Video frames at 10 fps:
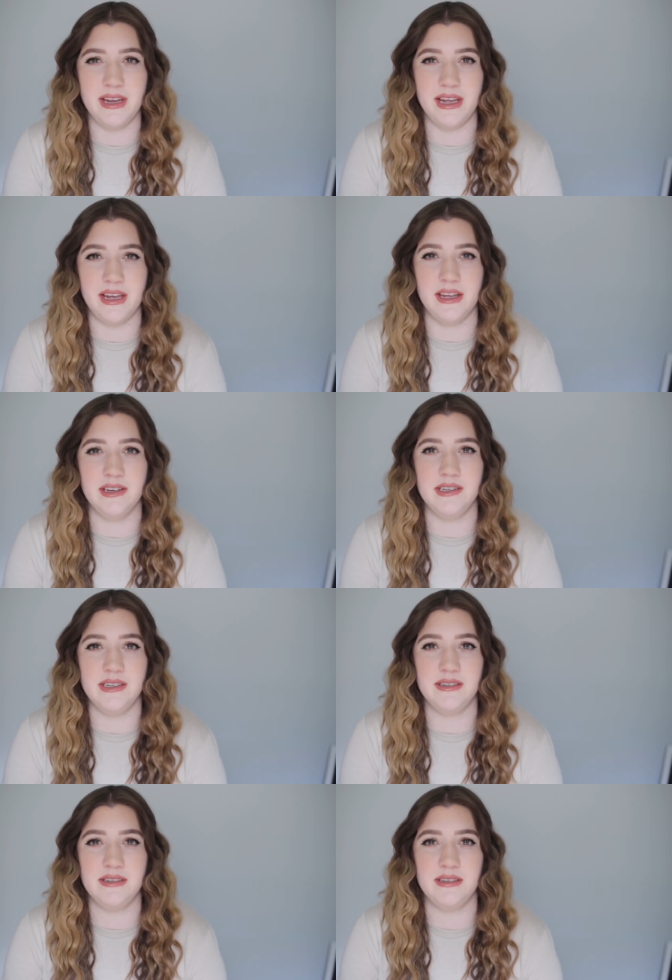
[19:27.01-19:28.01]
And
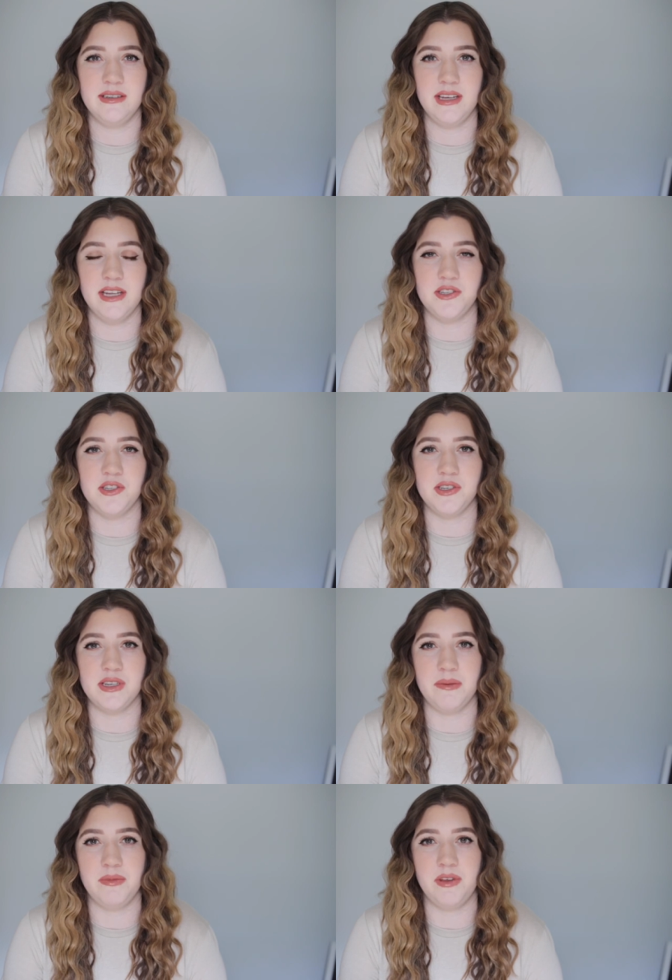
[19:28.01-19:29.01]
it's just,
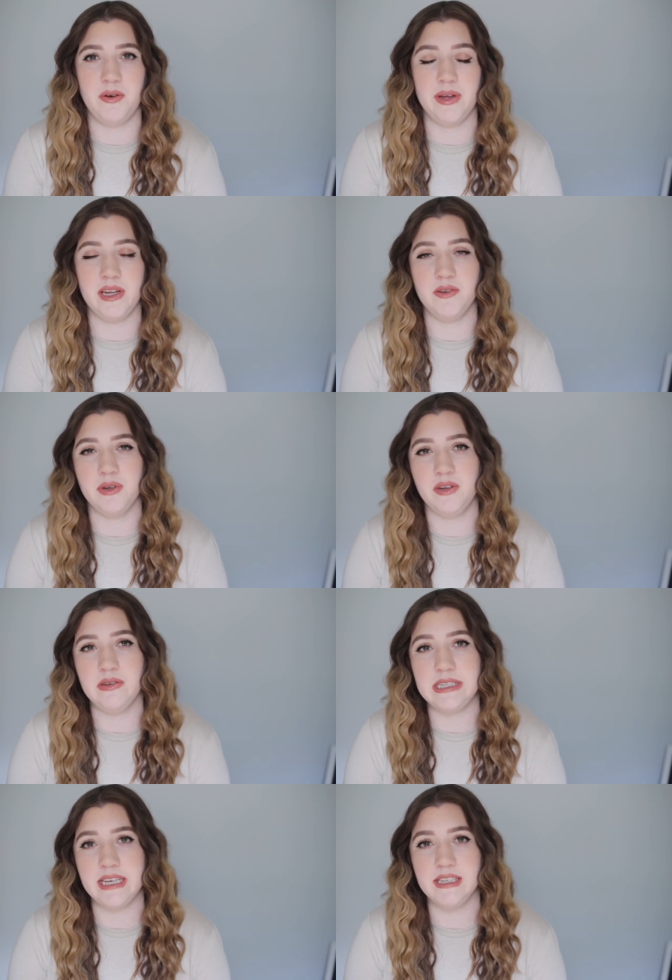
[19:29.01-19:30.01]
I'm going into a new
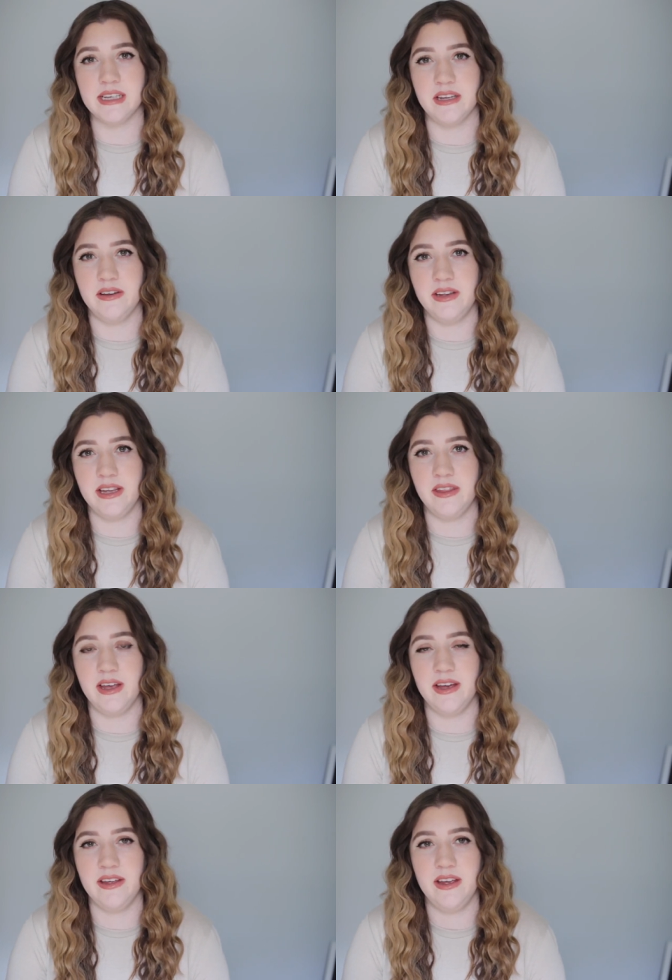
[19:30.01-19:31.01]
season in
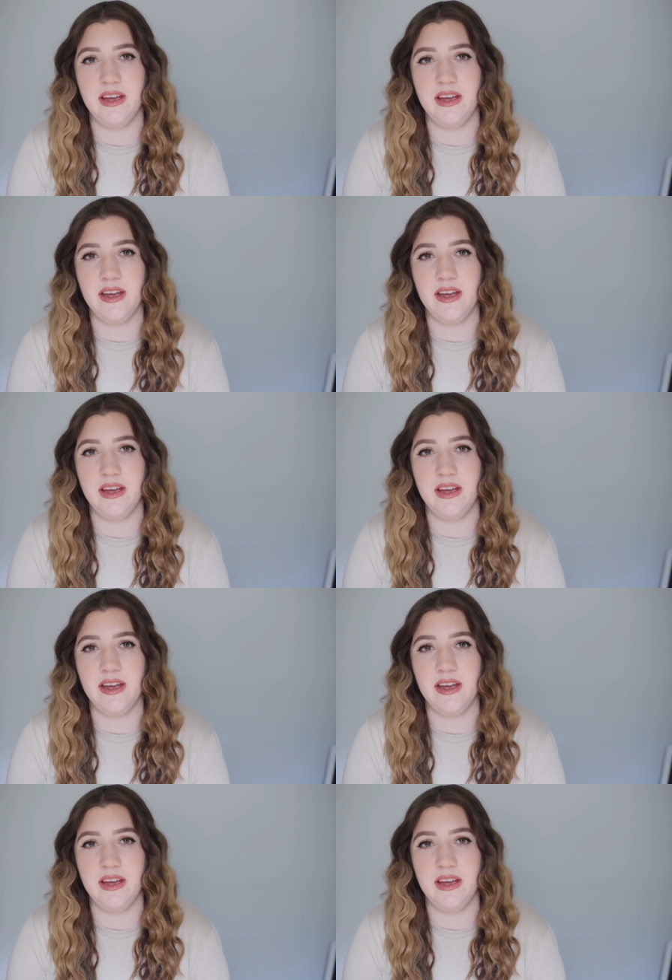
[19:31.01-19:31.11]
the